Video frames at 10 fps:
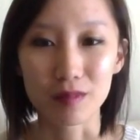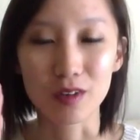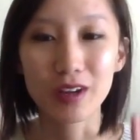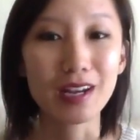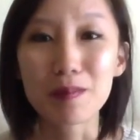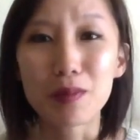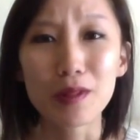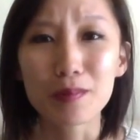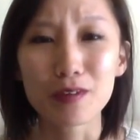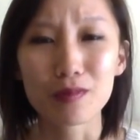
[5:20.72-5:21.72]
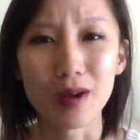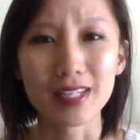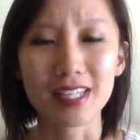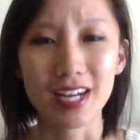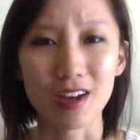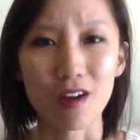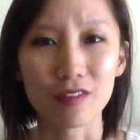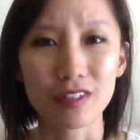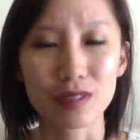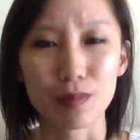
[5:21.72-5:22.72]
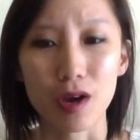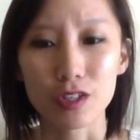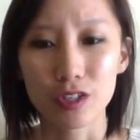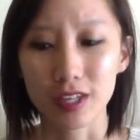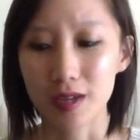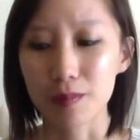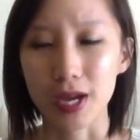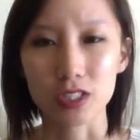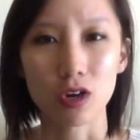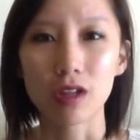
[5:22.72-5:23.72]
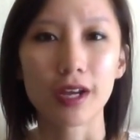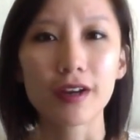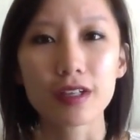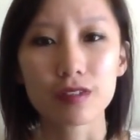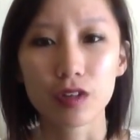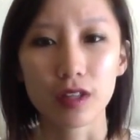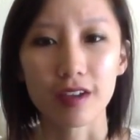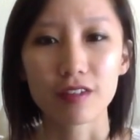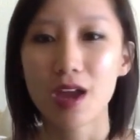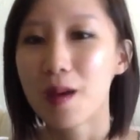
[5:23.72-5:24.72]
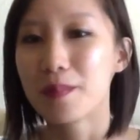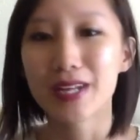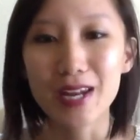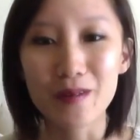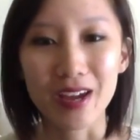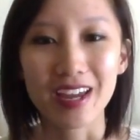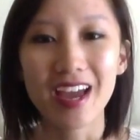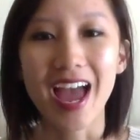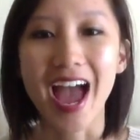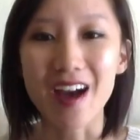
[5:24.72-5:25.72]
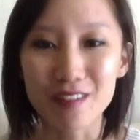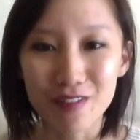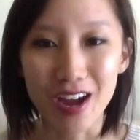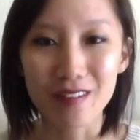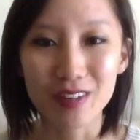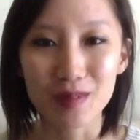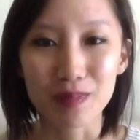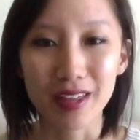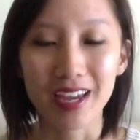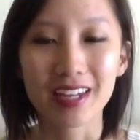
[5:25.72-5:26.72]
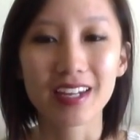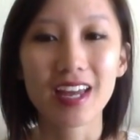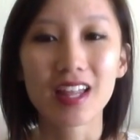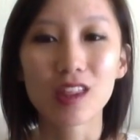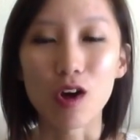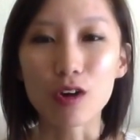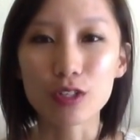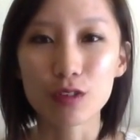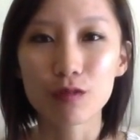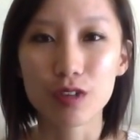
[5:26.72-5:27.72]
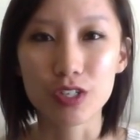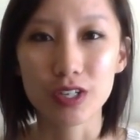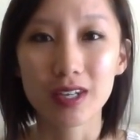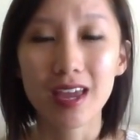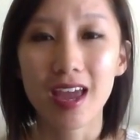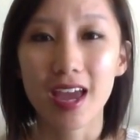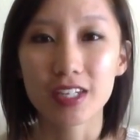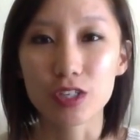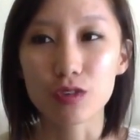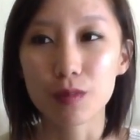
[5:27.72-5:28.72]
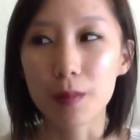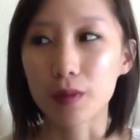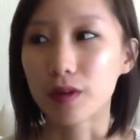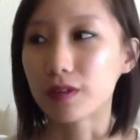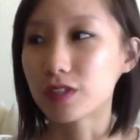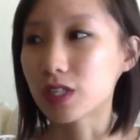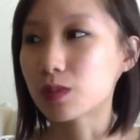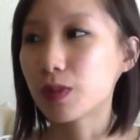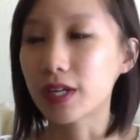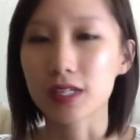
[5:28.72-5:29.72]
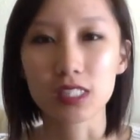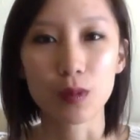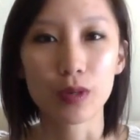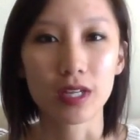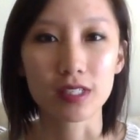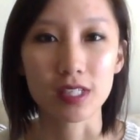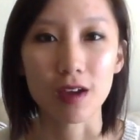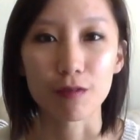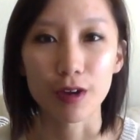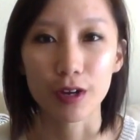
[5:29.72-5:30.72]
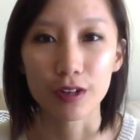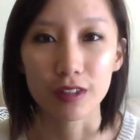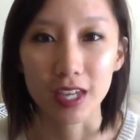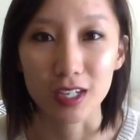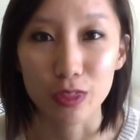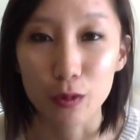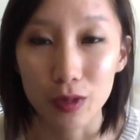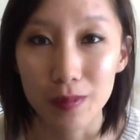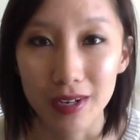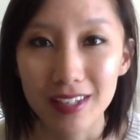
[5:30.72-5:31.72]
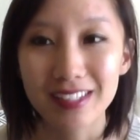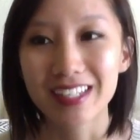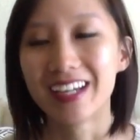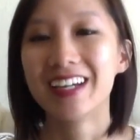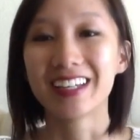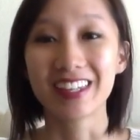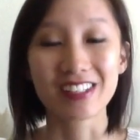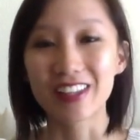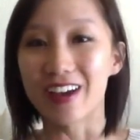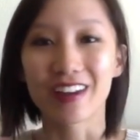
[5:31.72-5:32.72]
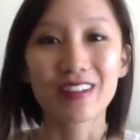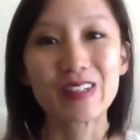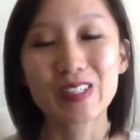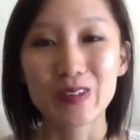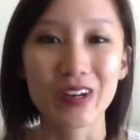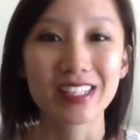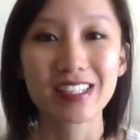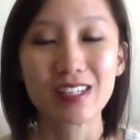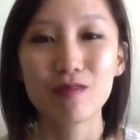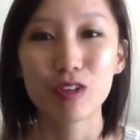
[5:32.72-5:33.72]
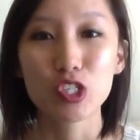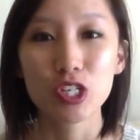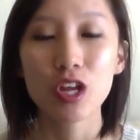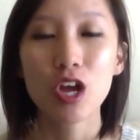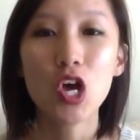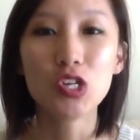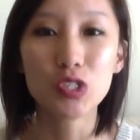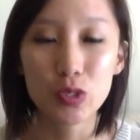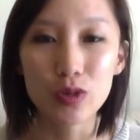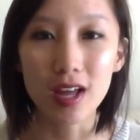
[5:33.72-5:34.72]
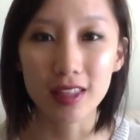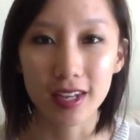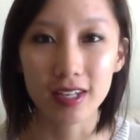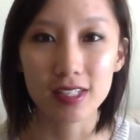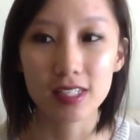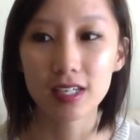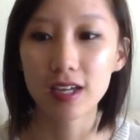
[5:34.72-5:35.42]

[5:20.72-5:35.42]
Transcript: creating a bulletproof mindset and confidence and posture that impacts all areas of your life. But anyway, have a 5-year plan, long-term vision, and just remember, just because someone hit Sapphire in like 3 minutes, there's a lot of those stories in Team Fusion, do not let it